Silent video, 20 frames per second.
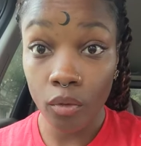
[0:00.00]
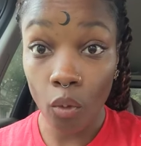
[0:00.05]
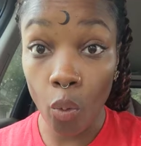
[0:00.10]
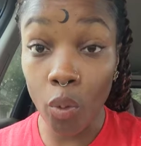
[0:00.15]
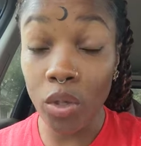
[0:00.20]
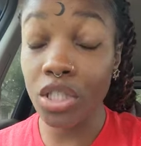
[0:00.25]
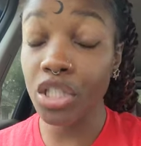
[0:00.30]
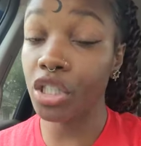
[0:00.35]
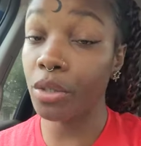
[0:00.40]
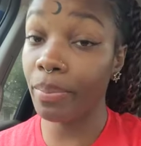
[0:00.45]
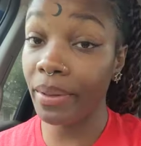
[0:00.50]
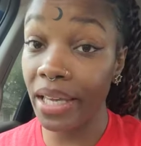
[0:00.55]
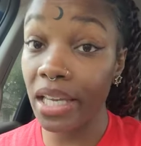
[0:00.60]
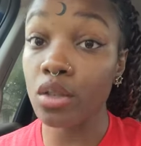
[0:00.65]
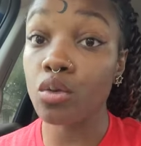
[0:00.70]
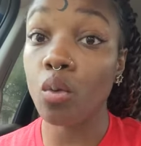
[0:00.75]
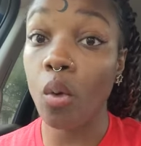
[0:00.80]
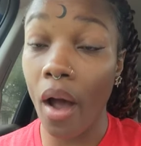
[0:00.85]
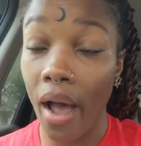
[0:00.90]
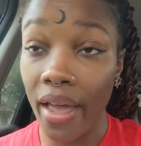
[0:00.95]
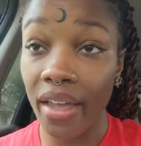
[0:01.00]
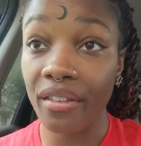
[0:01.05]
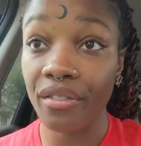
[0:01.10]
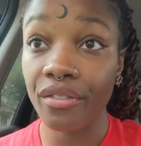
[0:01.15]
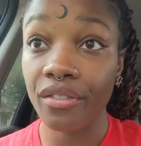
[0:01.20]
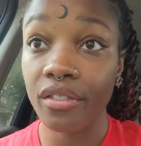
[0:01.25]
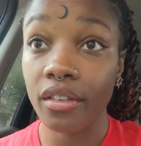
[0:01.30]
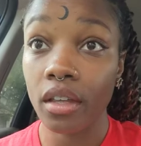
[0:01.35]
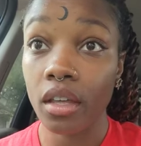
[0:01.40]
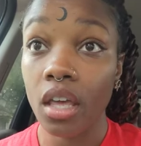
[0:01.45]
which should be his
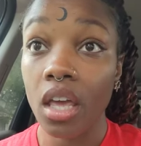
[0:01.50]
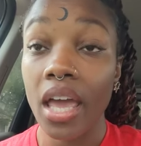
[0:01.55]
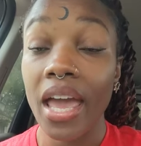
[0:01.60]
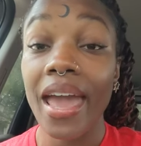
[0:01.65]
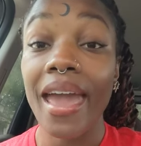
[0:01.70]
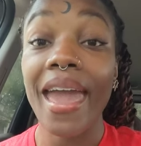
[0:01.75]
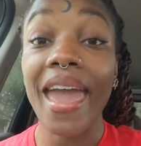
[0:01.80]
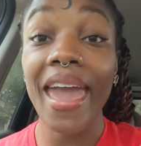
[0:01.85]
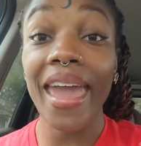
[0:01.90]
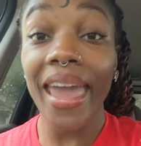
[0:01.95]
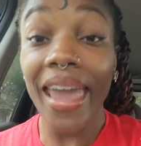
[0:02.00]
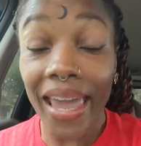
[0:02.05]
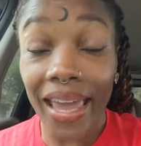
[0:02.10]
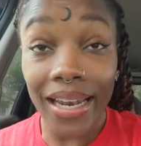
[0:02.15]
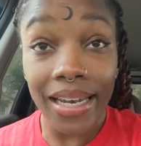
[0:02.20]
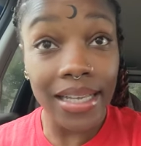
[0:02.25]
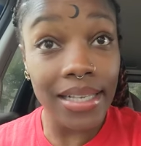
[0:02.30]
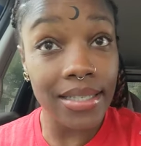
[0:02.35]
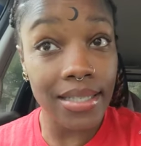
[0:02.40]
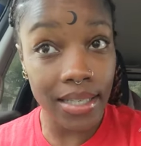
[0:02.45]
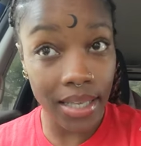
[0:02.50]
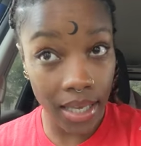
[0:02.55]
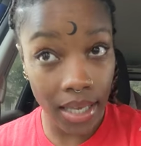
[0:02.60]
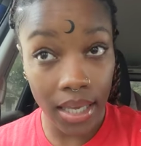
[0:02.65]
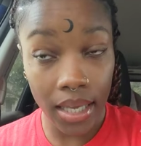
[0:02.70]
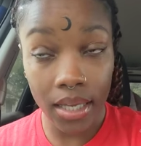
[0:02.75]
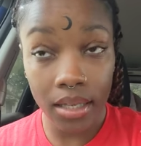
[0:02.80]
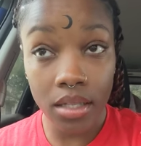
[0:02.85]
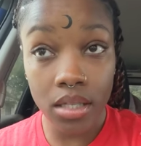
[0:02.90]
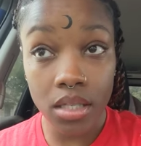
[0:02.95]
wife and his
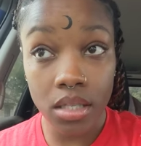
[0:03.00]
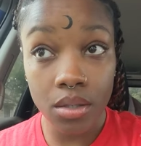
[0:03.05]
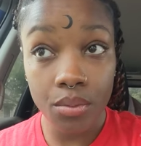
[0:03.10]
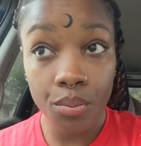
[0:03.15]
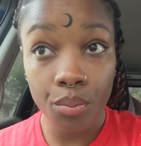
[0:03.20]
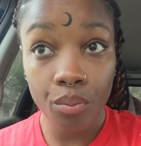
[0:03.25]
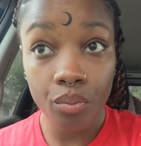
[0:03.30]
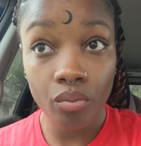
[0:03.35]
kids